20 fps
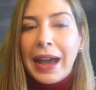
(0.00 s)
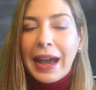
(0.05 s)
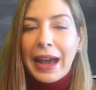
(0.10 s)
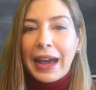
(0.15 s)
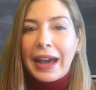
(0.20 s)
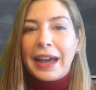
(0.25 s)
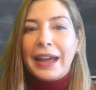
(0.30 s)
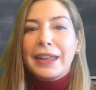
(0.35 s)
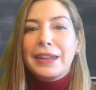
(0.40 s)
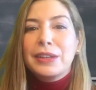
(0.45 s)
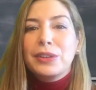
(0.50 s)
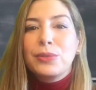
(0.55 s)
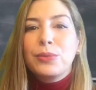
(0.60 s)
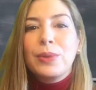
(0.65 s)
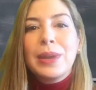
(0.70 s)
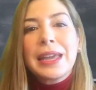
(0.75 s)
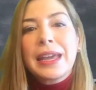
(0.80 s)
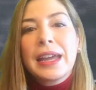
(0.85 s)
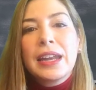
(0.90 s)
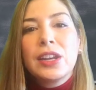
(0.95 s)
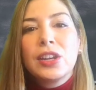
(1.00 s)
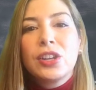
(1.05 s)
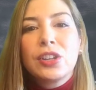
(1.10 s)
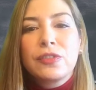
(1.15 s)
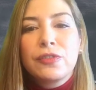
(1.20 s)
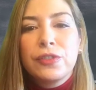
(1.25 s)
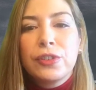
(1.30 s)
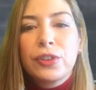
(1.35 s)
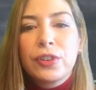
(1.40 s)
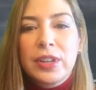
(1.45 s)
And we
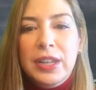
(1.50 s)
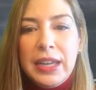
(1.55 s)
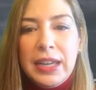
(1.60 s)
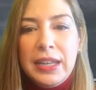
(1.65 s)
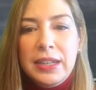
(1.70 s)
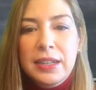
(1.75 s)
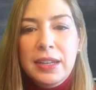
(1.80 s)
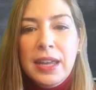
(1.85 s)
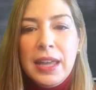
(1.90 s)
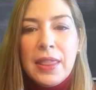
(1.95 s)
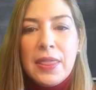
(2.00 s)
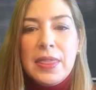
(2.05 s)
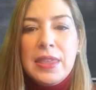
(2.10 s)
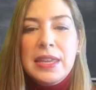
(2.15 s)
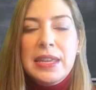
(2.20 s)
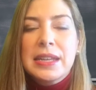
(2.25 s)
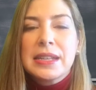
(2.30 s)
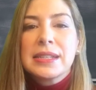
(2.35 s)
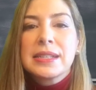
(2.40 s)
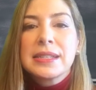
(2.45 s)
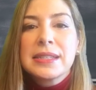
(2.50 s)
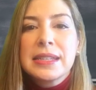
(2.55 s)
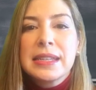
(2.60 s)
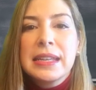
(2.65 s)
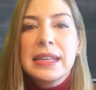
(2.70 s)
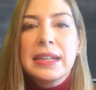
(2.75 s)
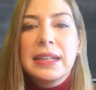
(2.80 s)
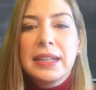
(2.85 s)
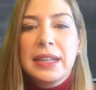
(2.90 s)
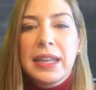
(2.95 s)
cannot forget the
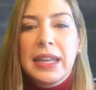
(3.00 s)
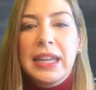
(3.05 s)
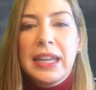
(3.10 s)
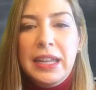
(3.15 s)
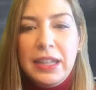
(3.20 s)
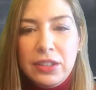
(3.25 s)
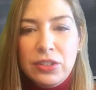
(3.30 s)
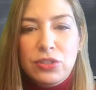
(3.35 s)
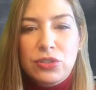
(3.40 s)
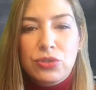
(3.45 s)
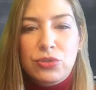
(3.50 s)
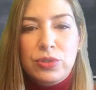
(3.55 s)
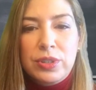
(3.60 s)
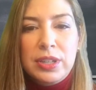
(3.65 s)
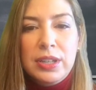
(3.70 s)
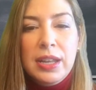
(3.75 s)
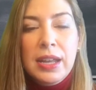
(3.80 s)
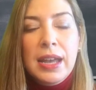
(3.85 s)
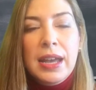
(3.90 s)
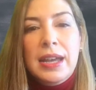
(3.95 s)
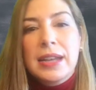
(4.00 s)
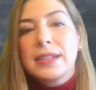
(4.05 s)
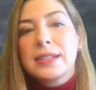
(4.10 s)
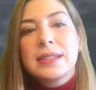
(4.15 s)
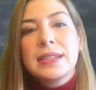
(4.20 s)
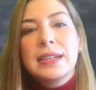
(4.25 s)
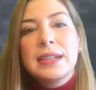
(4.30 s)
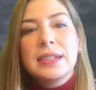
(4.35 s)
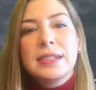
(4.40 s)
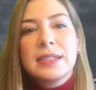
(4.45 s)
steel industry.
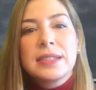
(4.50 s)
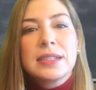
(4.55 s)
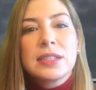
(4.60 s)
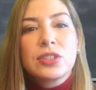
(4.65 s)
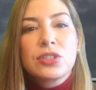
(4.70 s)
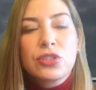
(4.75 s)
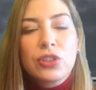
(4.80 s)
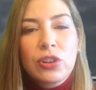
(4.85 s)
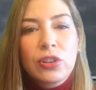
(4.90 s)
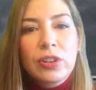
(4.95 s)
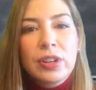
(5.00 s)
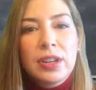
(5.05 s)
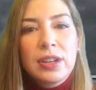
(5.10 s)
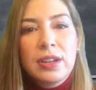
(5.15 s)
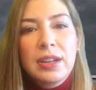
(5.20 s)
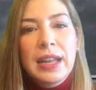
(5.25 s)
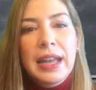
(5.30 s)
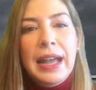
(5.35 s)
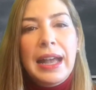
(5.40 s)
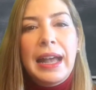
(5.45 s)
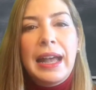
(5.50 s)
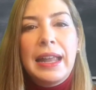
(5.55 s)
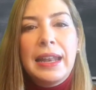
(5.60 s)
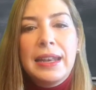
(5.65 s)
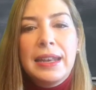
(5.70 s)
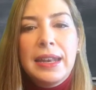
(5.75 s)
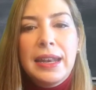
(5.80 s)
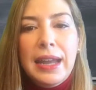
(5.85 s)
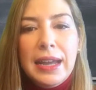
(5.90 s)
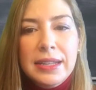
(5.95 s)
Steel is stronger
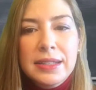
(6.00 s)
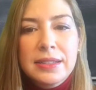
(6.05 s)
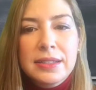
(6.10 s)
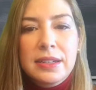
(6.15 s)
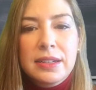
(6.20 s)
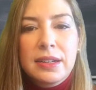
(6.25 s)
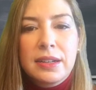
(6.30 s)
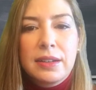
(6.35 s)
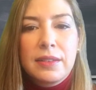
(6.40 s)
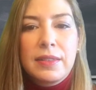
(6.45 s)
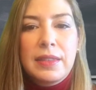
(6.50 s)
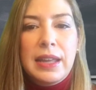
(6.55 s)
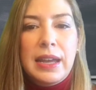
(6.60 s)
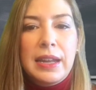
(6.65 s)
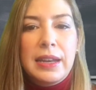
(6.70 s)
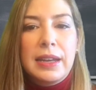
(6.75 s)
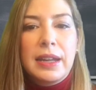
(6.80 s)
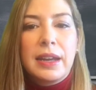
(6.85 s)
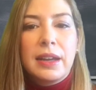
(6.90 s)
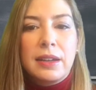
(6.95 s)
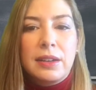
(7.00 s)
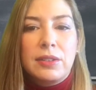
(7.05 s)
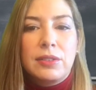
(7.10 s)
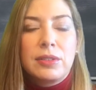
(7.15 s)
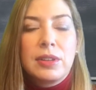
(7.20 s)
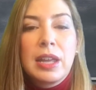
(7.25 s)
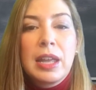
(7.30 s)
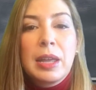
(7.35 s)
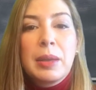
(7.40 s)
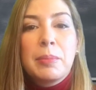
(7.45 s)
and lighter than
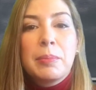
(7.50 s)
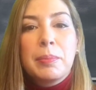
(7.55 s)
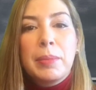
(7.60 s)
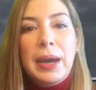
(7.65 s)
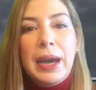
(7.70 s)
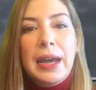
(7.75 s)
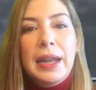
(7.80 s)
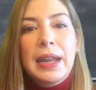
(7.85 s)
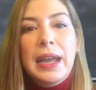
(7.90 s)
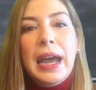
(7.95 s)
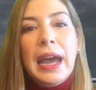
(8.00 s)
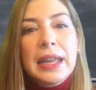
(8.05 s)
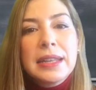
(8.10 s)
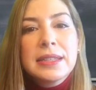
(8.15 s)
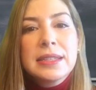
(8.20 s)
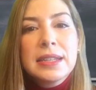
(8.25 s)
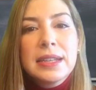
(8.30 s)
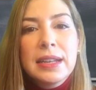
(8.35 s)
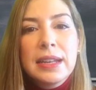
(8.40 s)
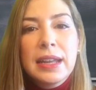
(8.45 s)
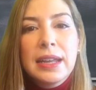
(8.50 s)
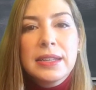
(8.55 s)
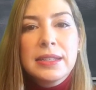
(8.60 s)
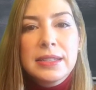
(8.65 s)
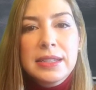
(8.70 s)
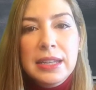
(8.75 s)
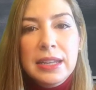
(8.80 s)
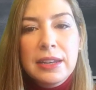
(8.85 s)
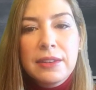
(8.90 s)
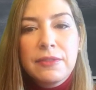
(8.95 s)
iron. But until
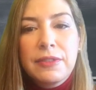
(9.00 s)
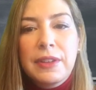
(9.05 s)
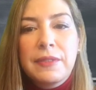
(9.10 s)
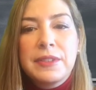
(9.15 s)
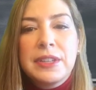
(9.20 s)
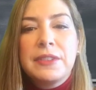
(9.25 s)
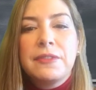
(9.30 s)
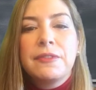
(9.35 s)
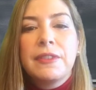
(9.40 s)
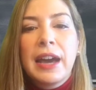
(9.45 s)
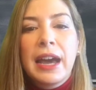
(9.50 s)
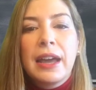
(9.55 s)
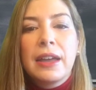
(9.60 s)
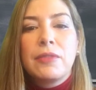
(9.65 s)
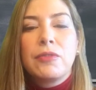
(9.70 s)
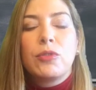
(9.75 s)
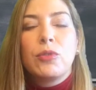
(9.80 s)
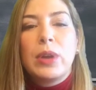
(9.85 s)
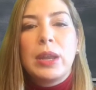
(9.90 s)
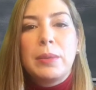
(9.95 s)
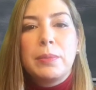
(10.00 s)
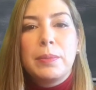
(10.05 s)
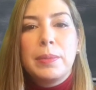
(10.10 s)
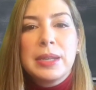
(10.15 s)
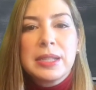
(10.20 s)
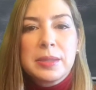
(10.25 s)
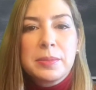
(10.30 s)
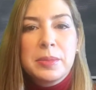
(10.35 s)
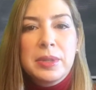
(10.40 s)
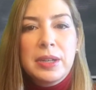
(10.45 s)
1855, when
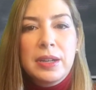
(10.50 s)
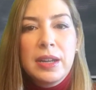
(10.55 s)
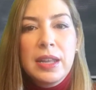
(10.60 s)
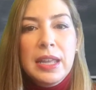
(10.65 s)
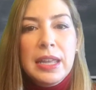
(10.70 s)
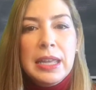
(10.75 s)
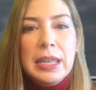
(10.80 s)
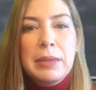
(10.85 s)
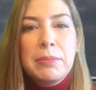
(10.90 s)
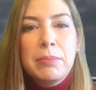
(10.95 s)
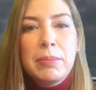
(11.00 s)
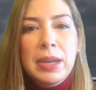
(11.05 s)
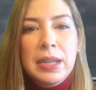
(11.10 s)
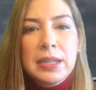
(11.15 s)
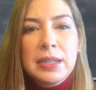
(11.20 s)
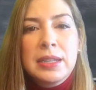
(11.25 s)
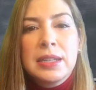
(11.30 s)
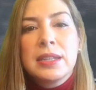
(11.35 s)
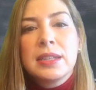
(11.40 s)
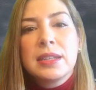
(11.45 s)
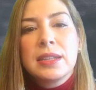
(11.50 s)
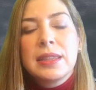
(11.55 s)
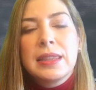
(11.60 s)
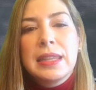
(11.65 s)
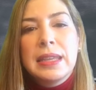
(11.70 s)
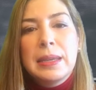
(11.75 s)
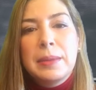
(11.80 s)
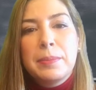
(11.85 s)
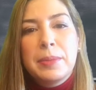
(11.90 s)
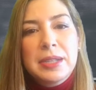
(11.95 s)
Bessemer invented
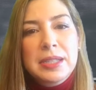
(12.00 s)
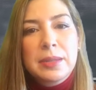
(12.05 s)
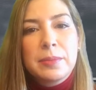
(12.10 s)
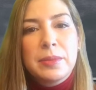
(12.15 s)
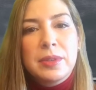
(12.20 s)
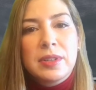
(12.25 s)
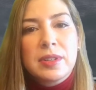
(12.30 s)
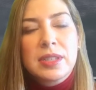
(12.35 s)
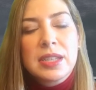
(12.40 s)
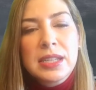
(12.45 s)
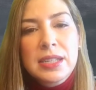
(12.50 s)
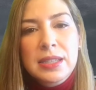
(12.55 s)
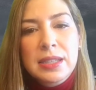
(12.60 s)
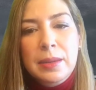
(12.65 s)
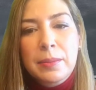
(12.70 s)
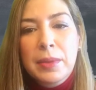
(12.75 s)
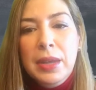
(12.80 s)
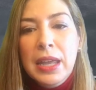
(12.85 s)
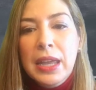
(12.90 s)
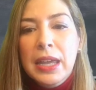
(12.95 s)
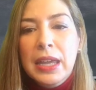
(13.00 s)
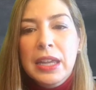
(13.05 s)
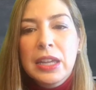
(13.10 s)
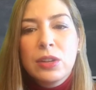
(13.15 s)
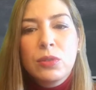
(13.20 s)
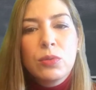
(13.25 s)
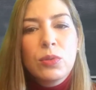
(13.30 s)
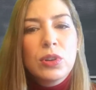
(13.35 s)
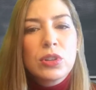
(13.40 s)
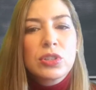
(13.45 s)
the Bessemer system,
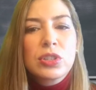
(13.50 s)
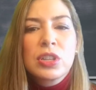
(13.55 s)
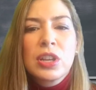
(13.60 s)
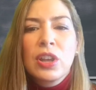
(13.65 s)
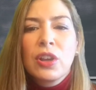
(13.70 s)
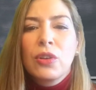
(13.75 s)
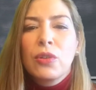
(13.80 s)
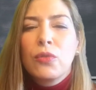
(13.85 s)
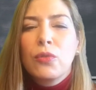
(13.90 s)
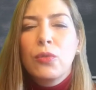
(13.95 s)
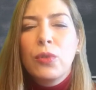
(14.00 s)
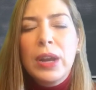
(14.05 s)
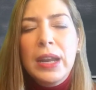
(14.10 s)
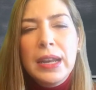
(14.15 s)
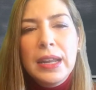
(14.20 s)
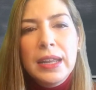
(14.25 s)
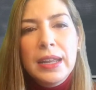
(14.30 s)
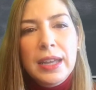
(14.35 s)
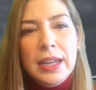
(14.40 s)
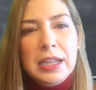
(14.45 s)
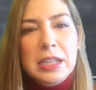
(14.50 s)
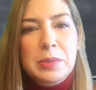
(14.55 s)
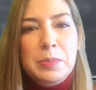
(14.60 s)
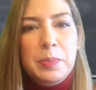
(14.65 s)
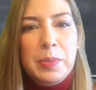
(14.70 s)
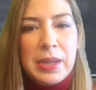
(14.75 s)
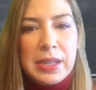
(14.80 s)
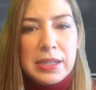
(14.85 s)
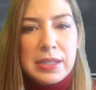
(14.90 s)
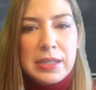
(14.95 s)
it was really
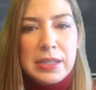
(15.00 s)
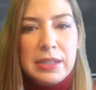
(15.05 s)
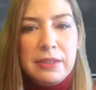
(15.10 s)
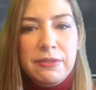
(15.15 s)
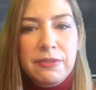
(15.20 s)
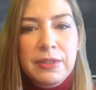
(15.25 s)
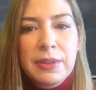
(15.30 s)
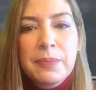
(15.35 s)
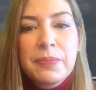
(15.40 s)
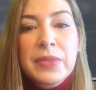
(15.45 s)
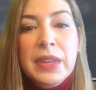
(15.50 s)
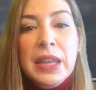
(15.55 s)
expensive.